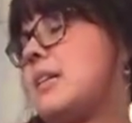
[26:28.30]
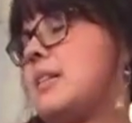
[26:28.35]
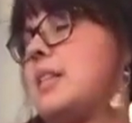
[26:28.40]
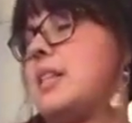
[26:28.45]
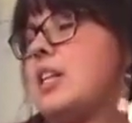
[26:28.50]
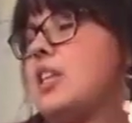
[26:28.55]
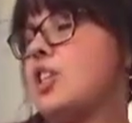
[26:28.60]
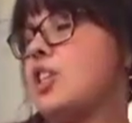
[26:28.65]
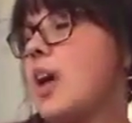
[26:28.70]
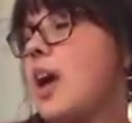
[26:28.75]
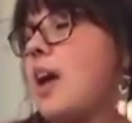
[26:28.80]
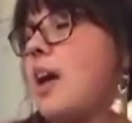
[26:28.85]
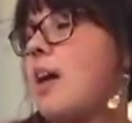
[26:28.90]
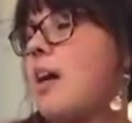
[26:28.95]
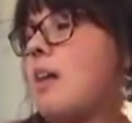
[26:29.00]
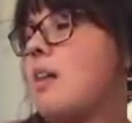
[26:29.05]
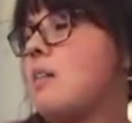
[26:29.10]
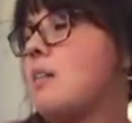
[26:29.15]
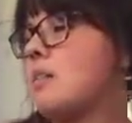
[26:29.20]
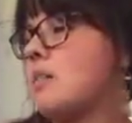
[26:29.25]

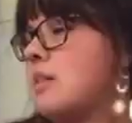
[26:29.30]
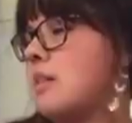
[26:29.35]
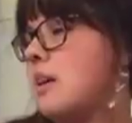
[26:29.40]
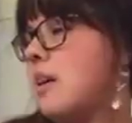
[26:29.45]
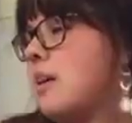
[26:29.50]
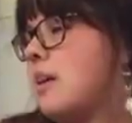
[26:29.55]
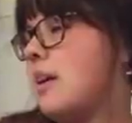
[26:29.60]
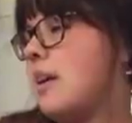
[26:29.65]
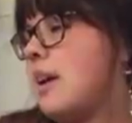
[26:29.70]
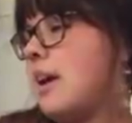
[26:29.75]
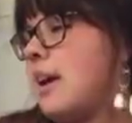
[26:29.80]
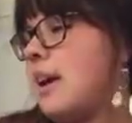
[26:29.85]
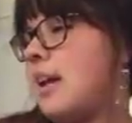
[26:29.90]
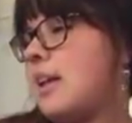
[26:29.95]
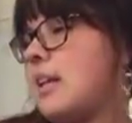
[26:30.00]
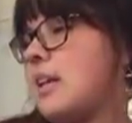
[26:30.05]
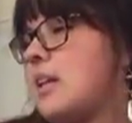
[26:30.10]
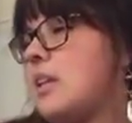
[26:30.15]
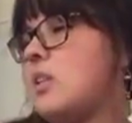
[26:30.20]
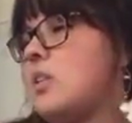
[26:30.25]
seashells,
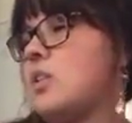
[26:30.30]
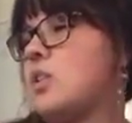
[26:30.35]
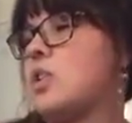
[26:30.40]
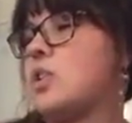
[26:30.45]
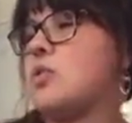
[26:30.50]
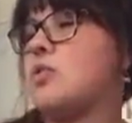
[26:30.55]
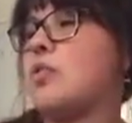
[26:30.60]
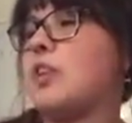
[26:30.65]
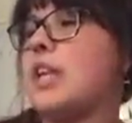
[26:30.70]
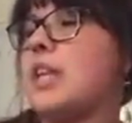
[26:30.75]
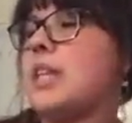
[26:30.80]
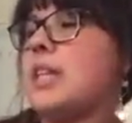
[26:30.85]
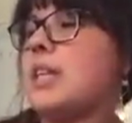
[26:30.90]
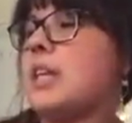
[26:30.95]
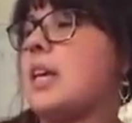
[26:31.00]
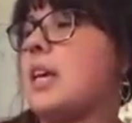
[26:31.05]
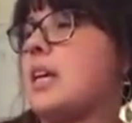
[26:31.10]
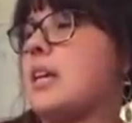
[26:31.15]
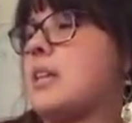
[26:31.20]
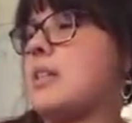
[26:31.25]
and he'll just read
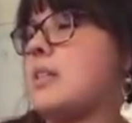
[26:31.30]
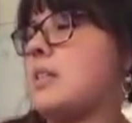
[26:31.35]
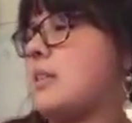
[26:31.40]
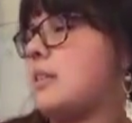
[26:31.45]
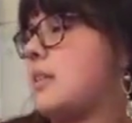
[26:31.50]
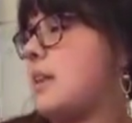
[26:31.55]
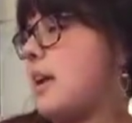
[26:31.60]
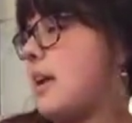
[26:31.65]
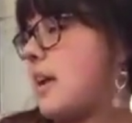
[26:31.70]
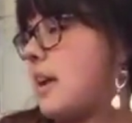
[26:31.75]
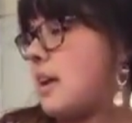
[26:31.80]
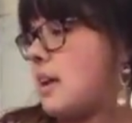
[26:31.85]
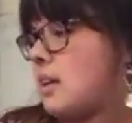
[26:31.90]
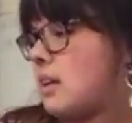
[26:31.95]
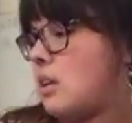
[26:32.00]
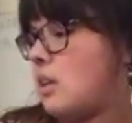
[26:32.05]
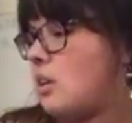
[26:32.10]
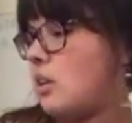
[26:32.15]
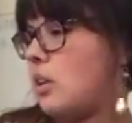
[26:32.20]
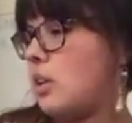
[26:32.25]
this and
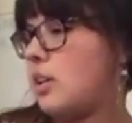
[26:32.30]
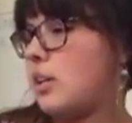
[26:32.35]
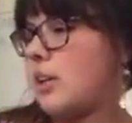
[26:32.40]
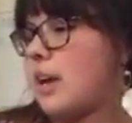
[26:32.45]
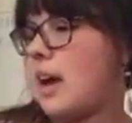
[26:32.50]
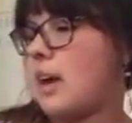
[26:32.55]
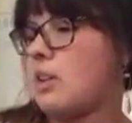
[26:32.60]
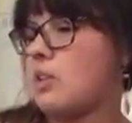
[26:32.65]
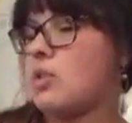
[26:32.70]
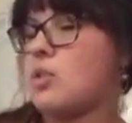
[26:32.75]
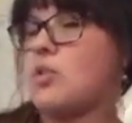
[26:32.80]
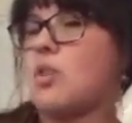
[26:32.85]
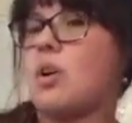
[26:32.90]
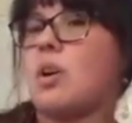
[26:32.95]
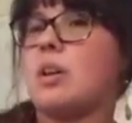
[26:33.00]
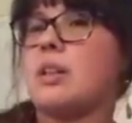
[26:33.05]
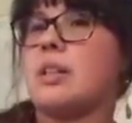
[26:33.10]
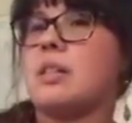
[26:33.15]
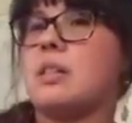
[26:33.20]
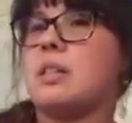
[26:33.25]
he'll learn how to
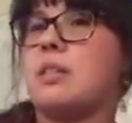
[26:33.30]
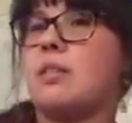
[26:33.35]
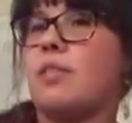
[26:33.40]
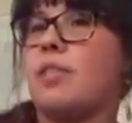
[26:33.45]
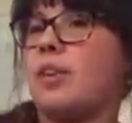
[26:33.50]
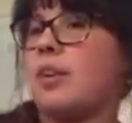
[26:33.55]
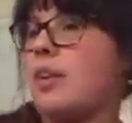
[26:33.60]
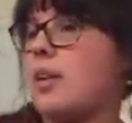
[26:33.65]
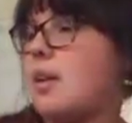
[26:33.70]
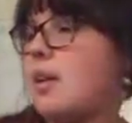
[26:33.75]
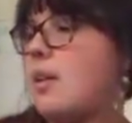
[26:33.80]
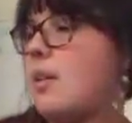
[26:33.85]
draw these different